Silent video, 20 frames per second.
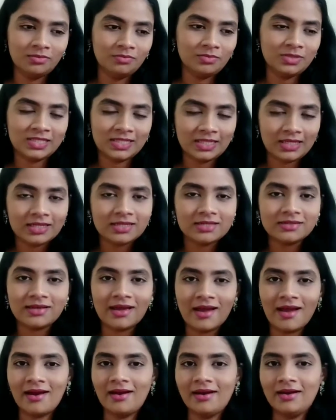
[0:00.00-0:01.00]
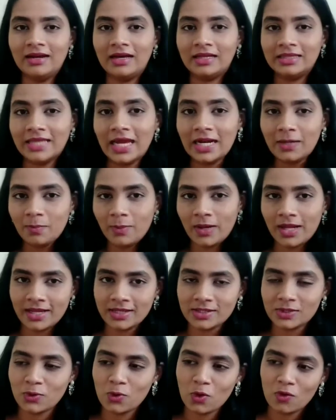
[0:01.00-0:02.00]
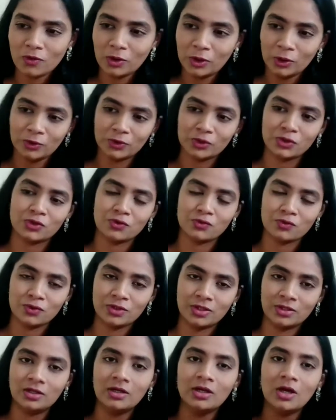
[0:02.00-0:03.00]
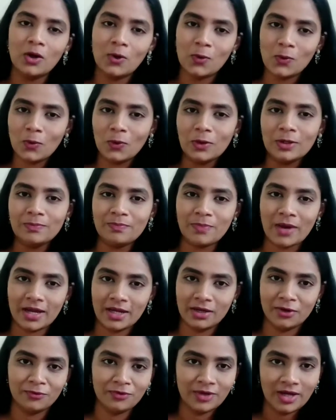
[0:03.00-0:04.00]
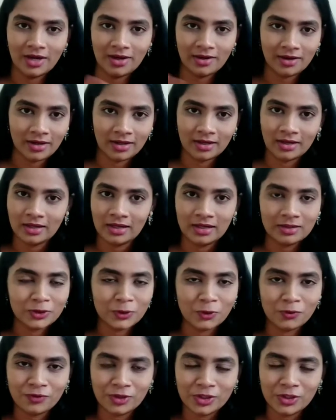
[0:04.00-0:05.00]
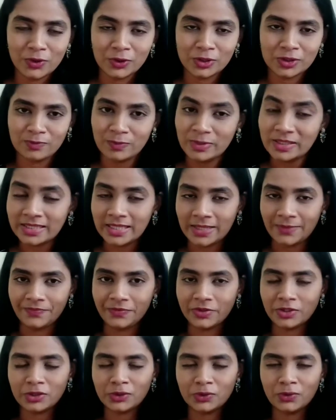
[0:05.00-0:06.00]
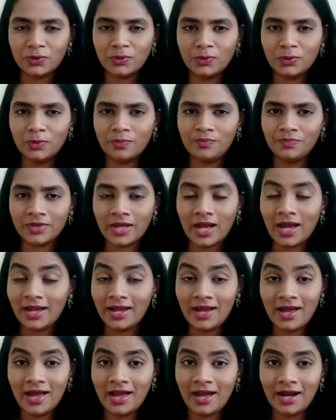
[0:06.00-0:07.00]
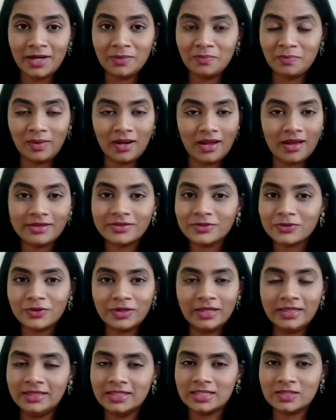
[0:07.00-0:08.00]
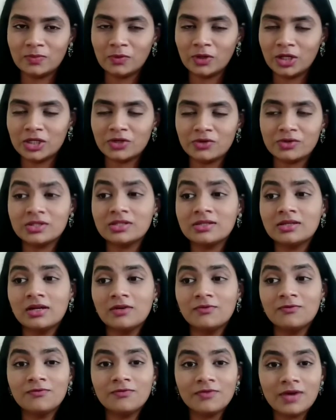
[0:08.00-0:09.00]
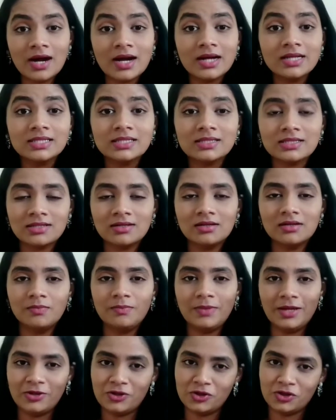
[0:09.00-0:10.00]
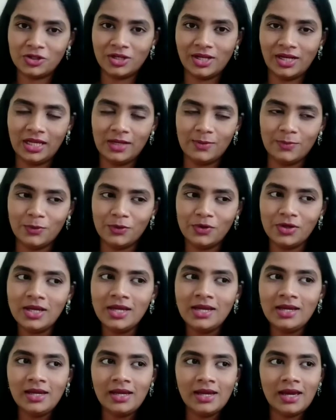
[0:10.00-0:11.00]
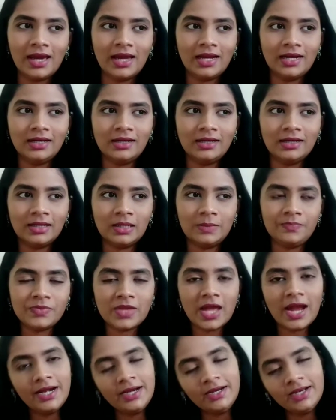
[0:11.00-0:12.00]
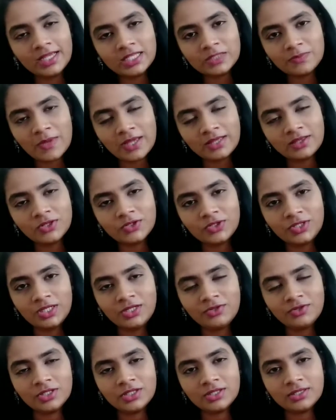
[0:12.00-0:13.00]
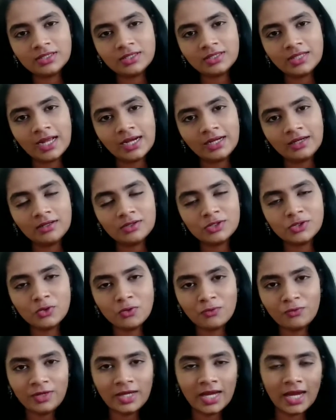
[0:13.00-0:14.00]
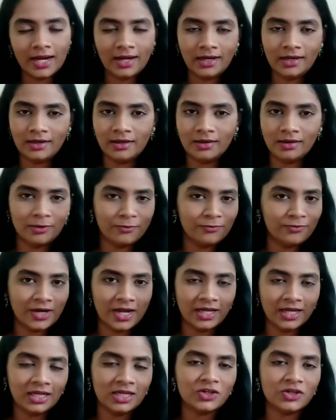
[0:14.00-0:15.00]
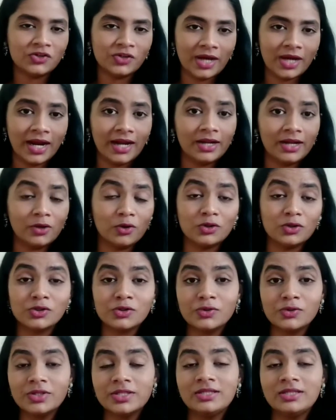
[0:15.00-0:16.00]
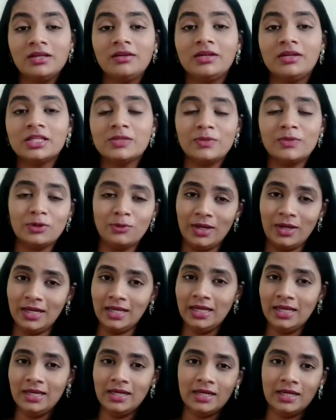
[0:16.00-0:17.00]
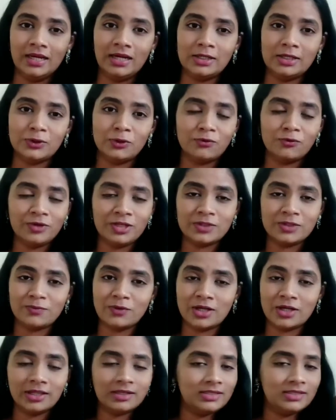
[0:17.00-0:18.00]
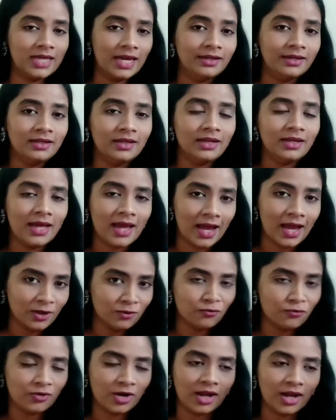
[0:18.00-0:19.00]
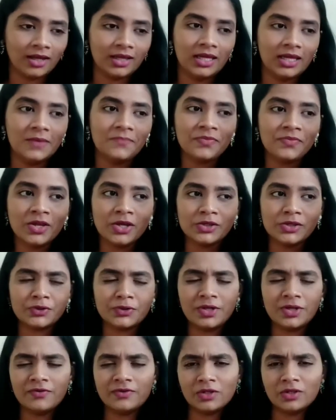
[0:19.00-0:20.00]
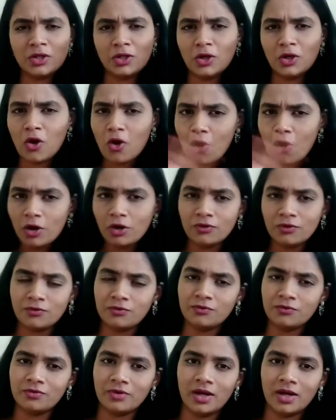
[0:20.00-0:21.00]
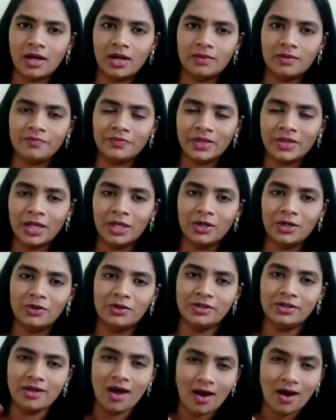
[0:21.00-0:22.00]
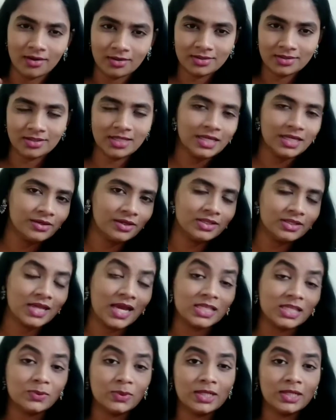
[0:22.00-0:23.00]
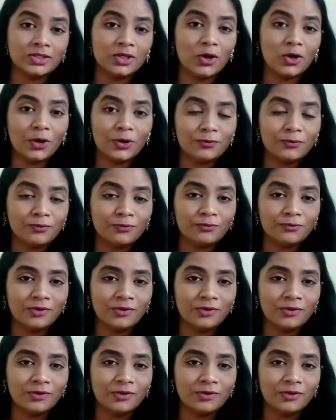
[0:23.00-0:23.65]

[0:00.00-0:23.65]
stays, and that place overlooks to the old pyre where Sophie goes missing. So I had a blast reading this book. It was a fast page-turning book, and I didn't expect the secrets that Sophie and Frankie shared, and also the secrets between Sophie's brother Daniel and Frankie. So there was a lot of dark secrets, as well as a lot of